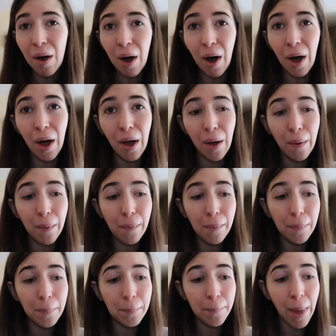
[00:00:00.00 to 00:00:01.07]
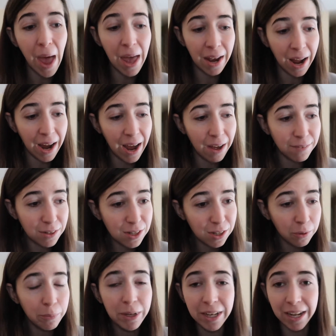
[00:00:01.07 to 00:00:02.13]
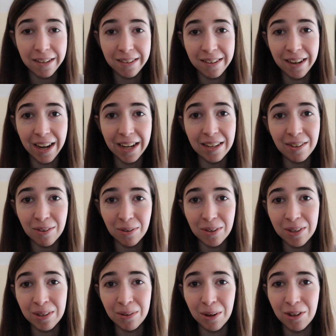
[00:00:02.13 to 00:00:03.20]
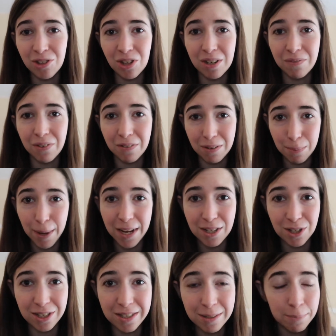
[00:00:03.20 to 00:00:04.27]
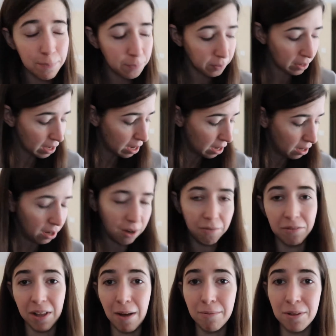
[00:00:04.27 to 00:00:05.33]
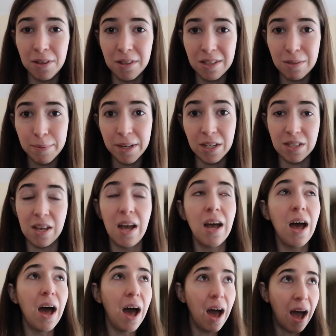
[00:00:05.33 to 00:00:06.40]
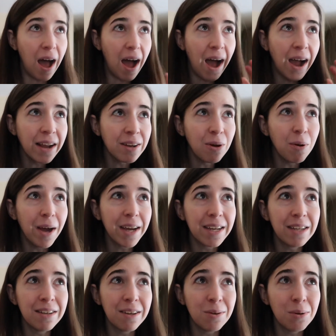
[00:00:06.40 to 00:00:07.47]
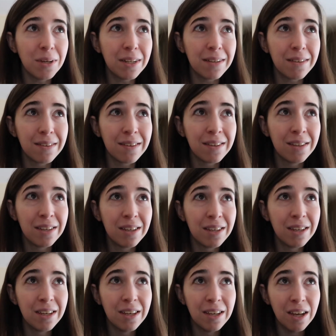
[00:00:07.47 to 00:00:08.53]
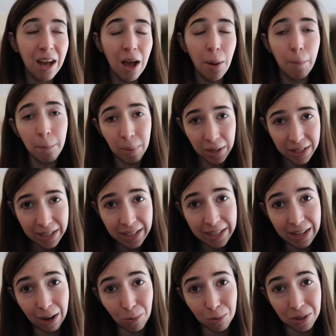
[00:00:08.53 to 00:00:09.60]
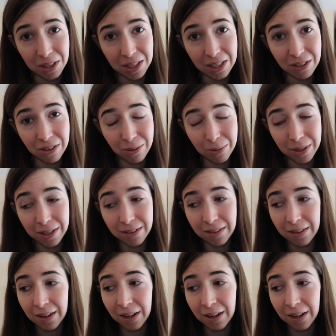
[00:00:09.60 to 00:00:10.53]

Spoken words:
And I have until midnight tonight to read 250 pages of Labyrinth of the Spirits. I know I can do it, but can I really do it?